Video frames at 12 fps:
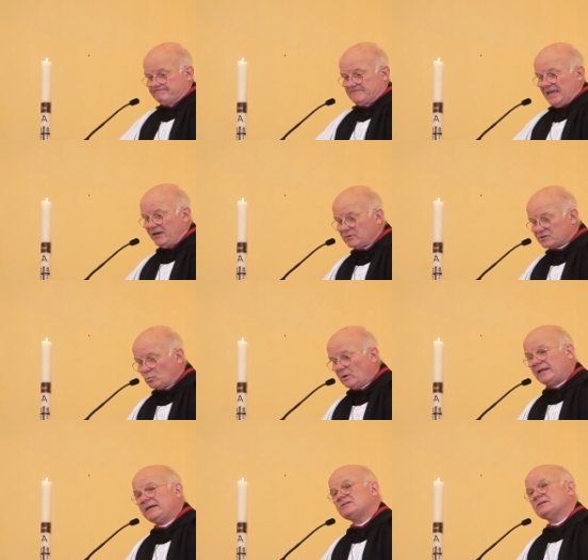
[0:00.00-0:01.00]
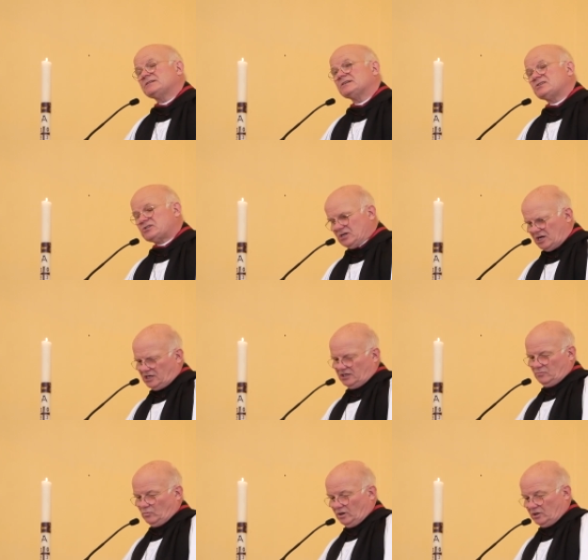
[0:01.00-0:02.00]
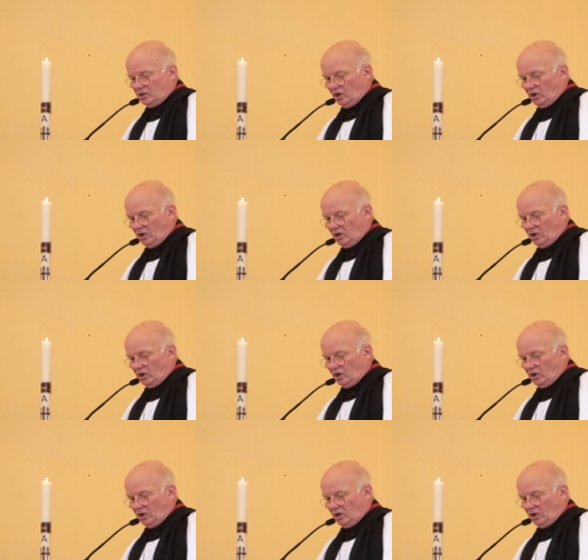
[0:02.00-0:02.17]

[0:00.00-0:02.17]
He was willing to discern what